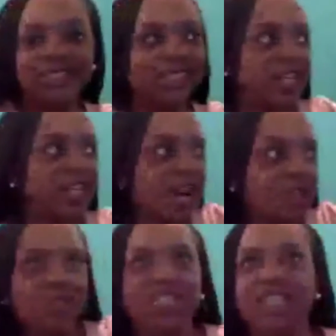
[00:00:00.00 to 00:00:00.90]
and
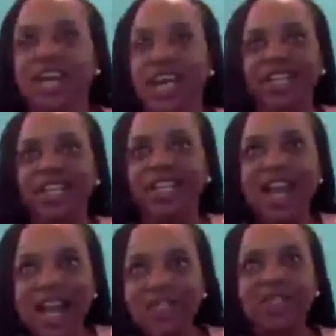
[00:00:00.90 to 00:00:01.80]
countries,
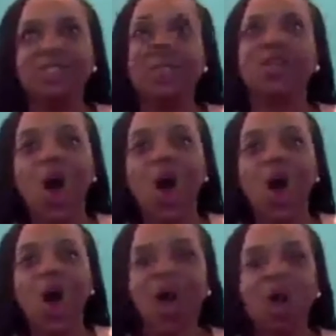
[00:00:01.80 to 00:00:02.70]
nations
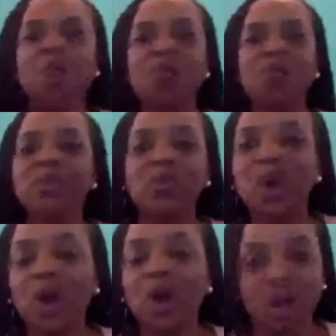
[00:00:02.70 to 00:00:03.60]
all over the
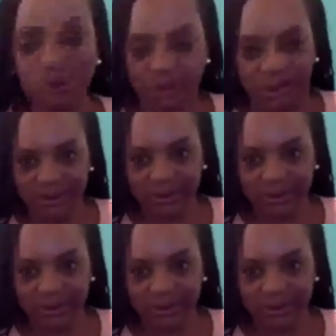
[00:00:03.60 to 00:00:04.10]
world.